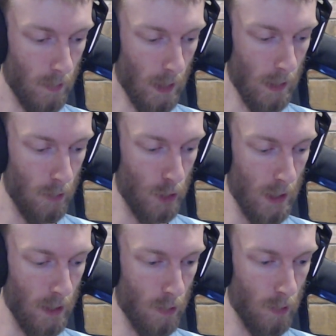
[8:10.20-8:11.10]

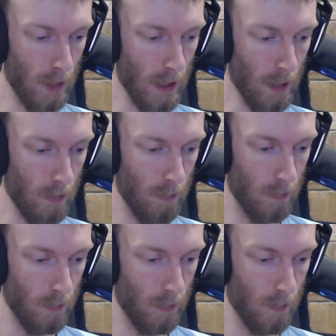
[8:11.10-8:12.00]
Energy on that.
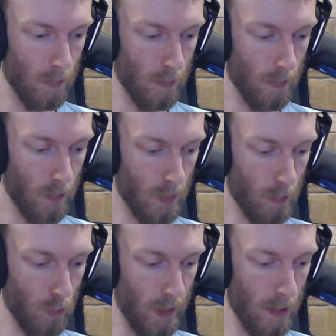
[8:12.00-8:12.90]

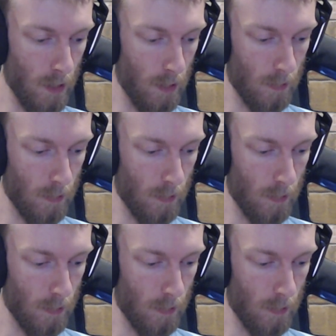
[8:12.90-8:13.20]
Sabrina.